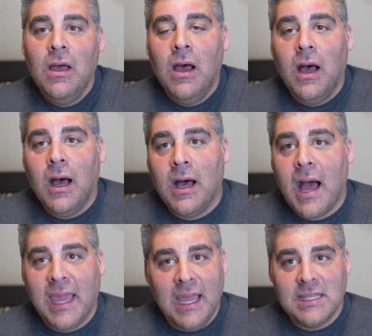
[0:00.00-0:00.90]

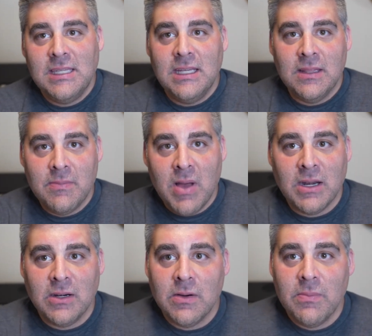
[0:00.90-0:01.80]
I can't see it in the
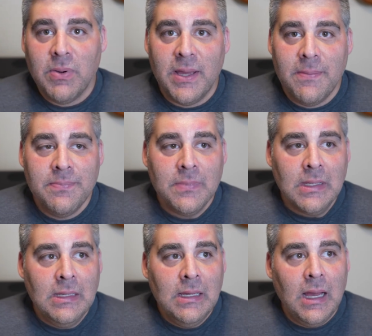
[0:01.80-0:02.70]
monitor, but
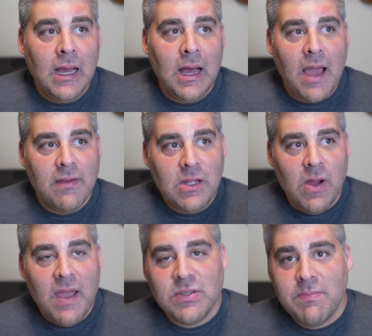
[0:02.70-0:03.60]
I
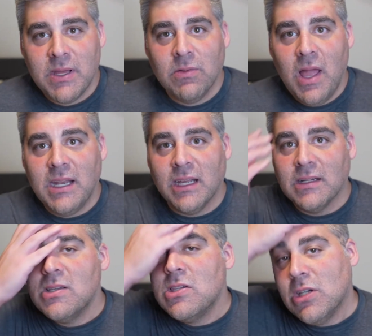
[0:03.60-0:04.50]
have some better lighting,
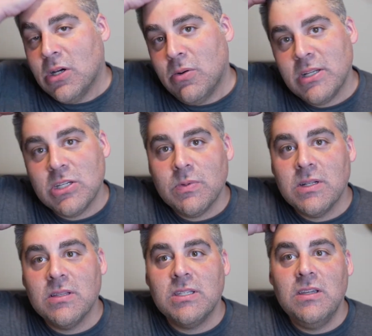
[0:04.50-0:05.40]
so I just
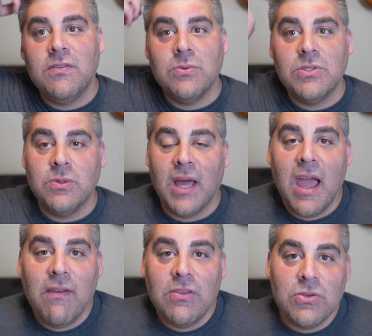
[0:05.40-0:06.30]
wanted to see if it was doing that. I
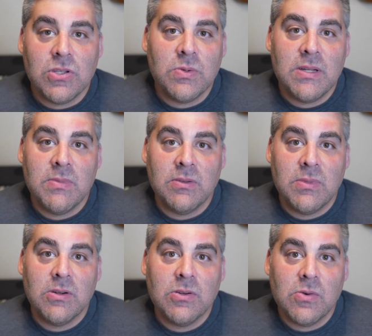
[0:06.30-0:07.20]
haven't used a
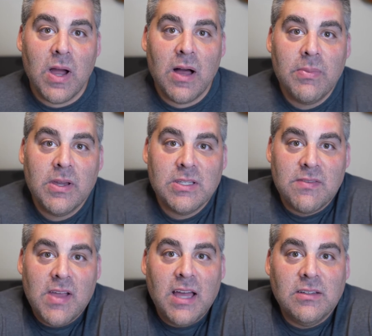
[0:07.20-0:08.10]
20mm in a while because
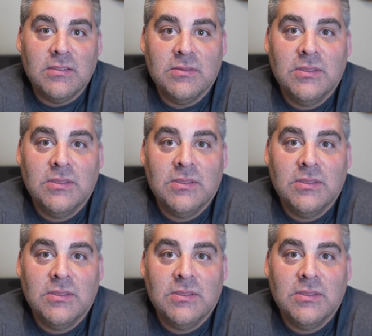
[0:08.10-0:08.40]
I've taken